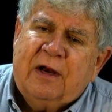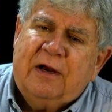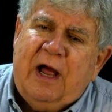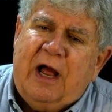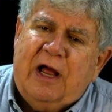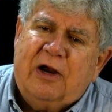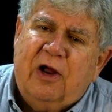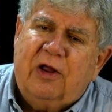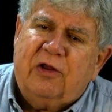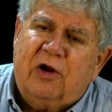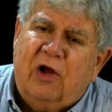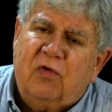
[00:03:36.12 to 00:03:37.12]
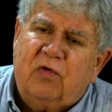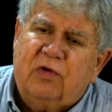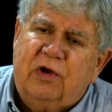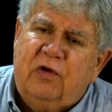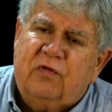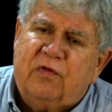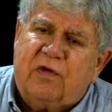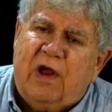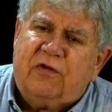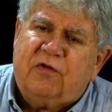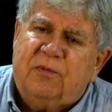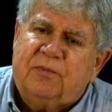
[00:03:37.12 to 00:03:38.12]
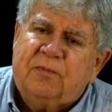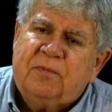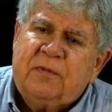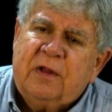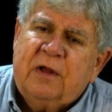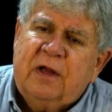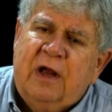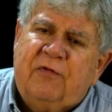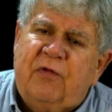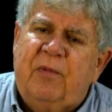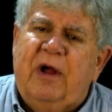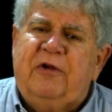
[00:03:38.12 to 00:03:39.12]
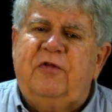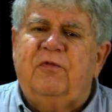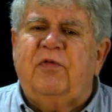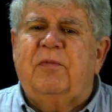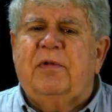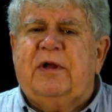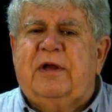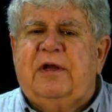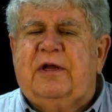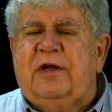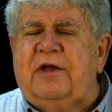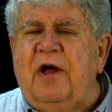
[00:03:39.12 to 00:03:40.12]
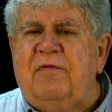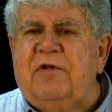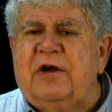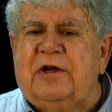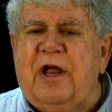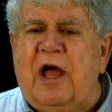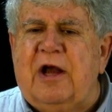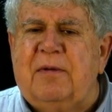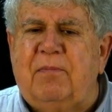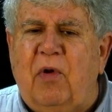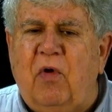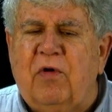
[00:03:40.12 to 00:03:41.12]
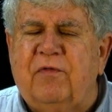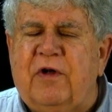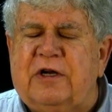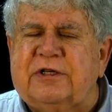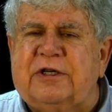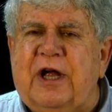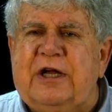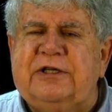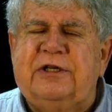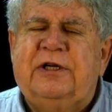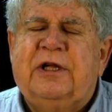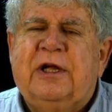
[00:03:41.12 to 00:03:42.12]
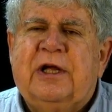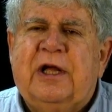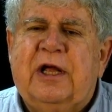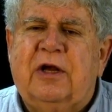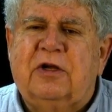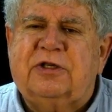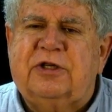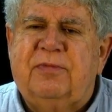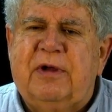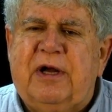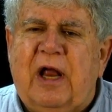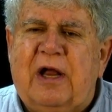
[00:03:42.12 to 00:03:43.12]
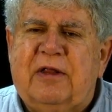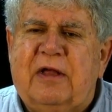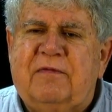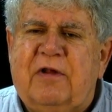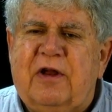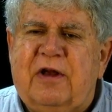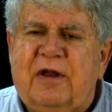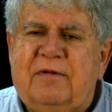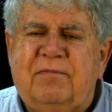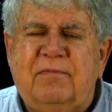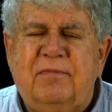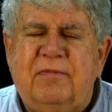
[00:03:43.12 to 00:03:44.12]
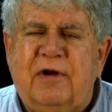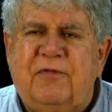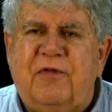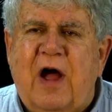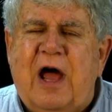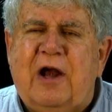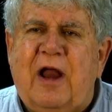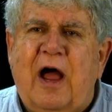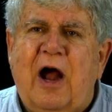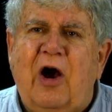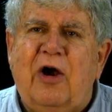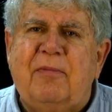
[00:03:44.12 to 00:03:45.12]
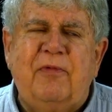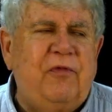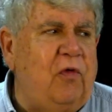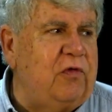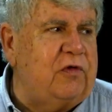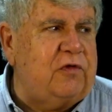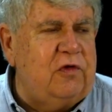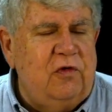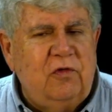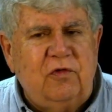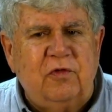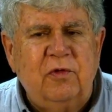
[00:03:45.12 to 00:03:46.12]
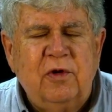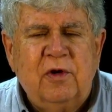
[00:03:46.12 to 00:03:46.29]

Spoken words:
Now, in other local news, we've got some information from the Covenant County Board of Education. It looks to me like they've done their final hiring before the school's